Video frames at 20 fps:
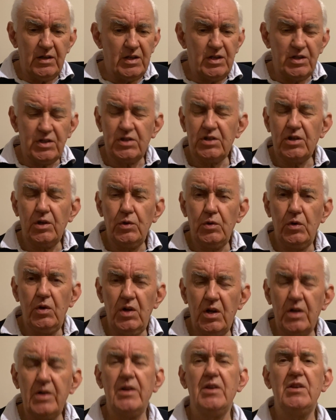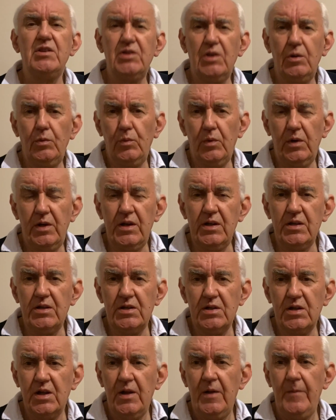so light in
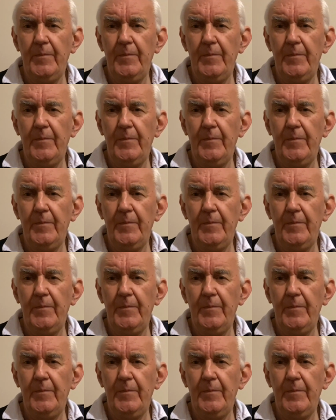weight,